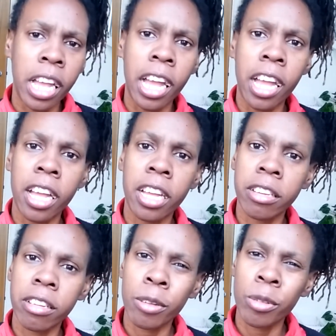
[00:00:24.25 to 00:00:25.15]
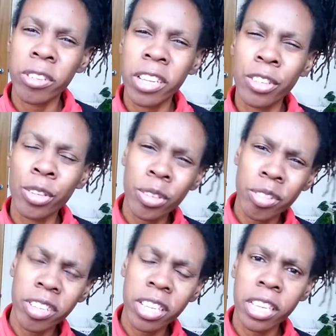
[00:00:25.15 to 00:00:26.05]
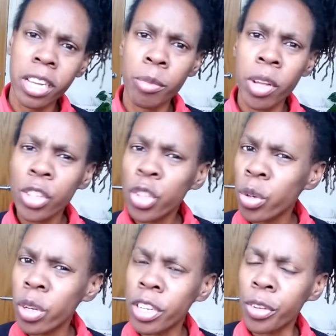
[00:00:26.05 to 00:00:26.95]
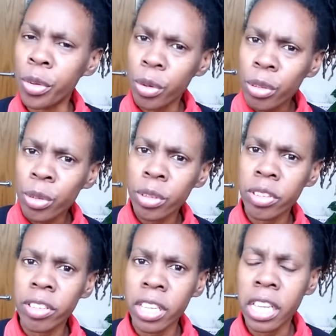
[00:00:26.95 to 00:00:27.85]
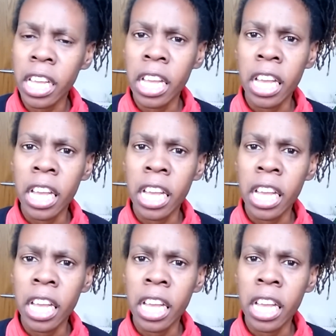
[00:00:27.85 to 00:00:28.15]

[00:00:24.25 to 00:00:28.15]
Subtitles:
And I was like, Tulsi, I'm not sure I know Tulsi.